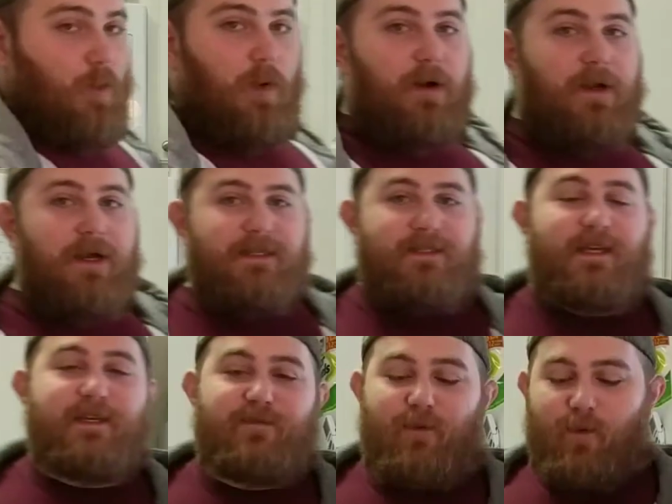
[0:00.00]
Well guys,
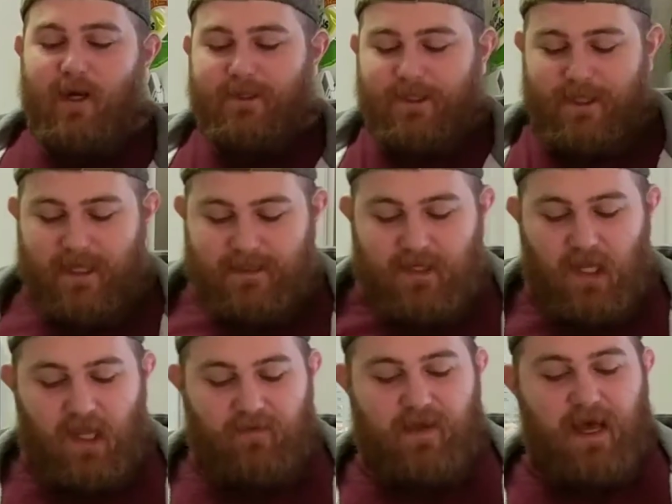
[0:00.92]
thanks for watching. That's
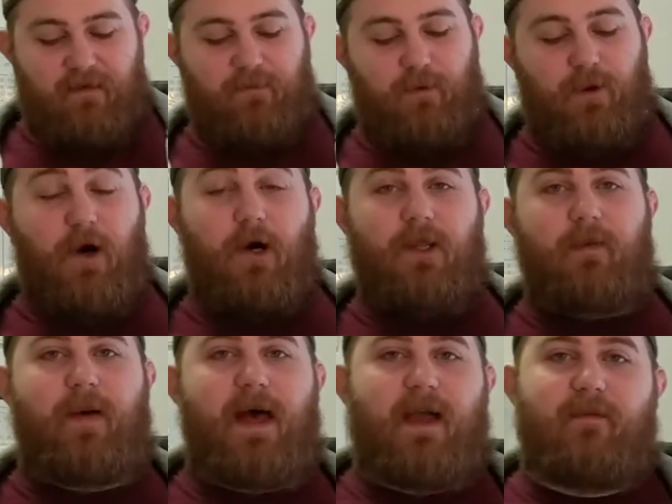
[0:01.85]
all I've got for you
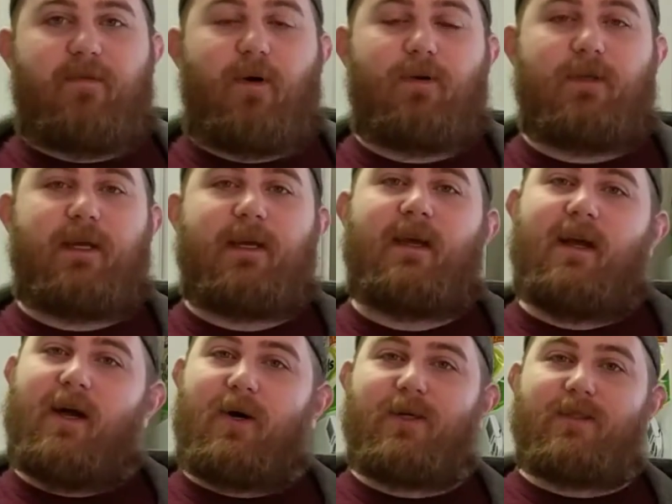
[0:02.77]
on the bag of holding.
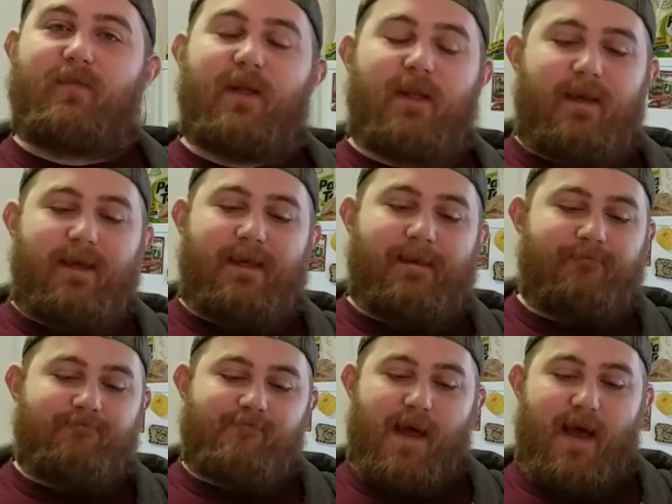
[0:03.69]
Ultimately,
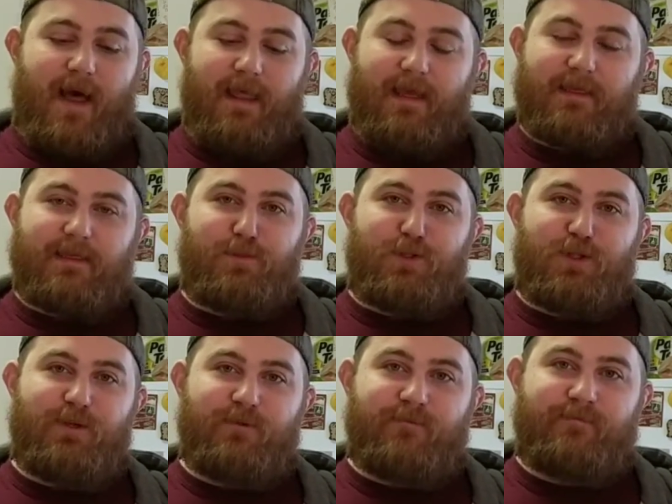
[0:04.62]
I think it's up
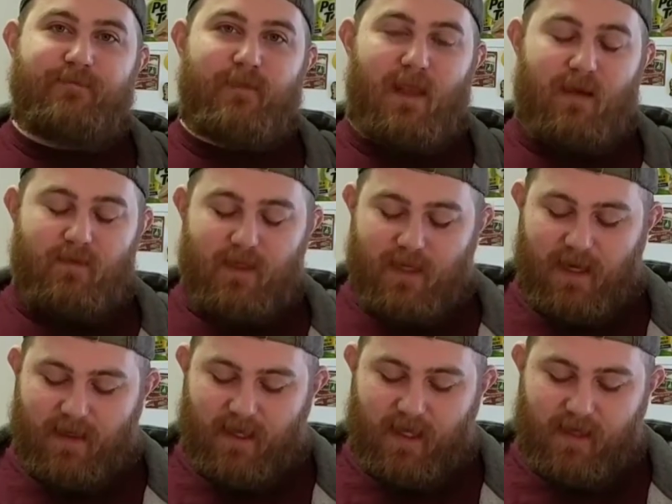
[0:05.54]
to you. I
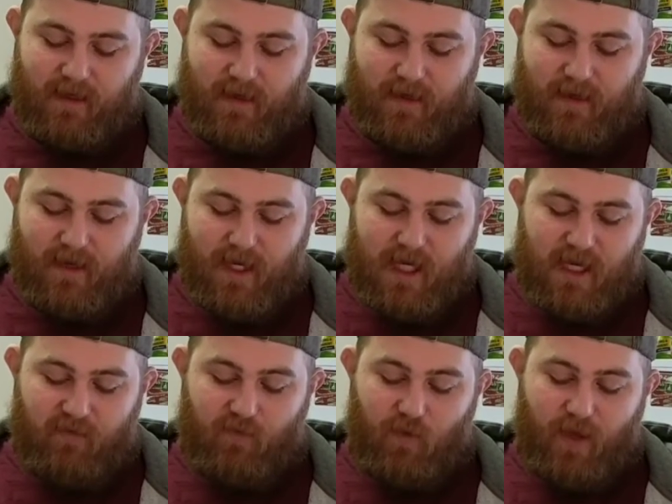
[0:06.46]
mean, I think
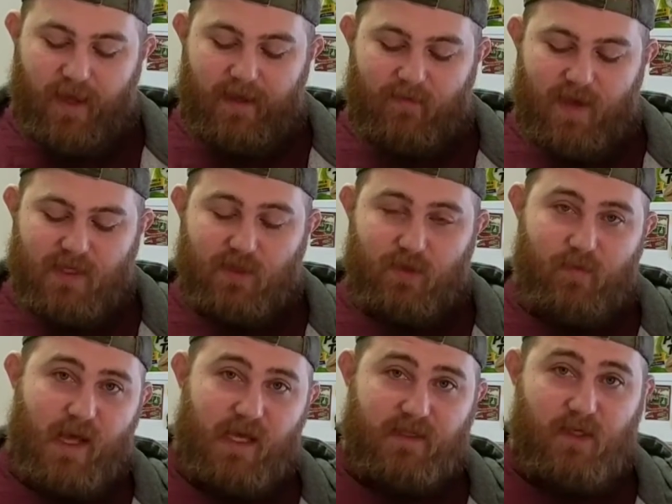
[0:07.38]
if you like
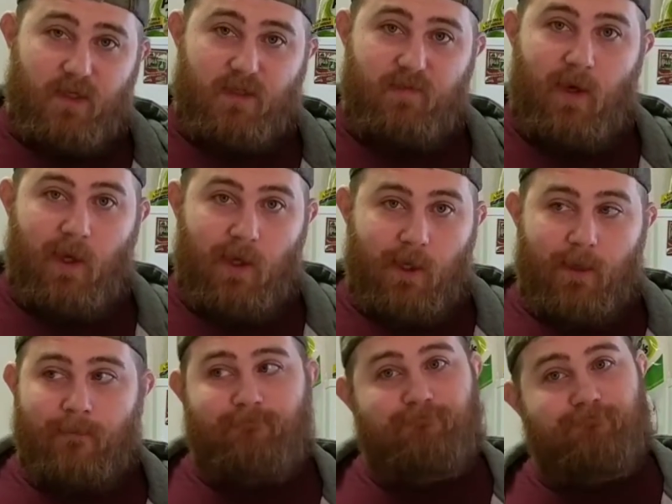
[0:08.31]
messenger bags that are
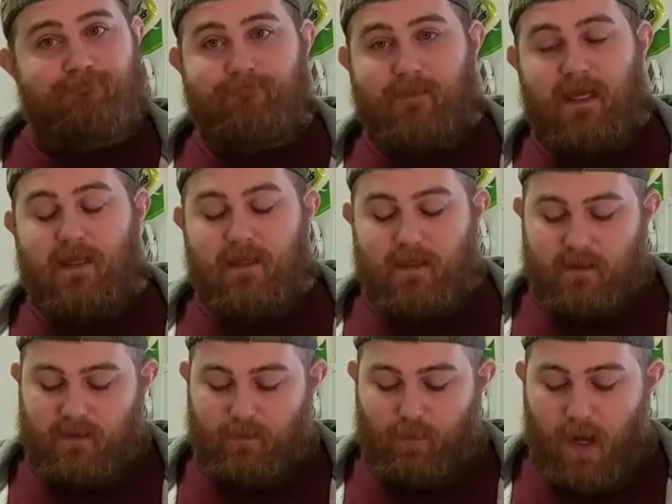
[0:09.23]
smaller, then
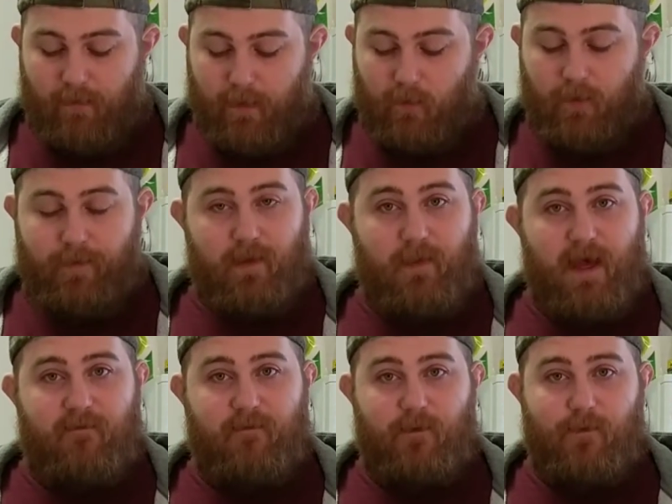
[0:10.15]
this probably won't be the
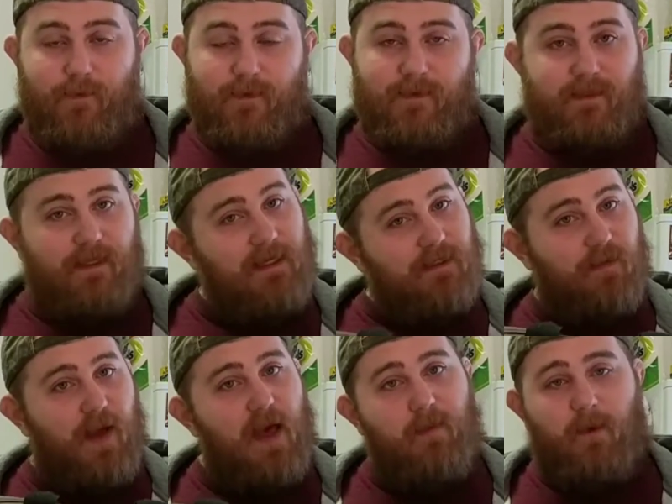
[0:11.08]
bag for you, because this thing's
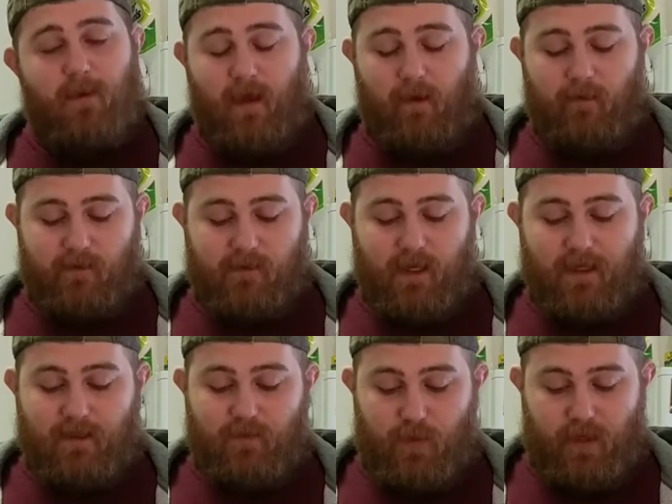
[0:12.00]
a mammoth. I will
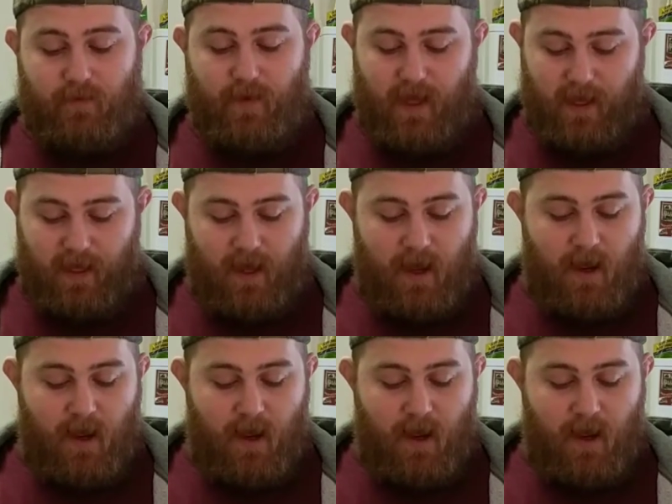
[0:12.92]
say, it's pretty big.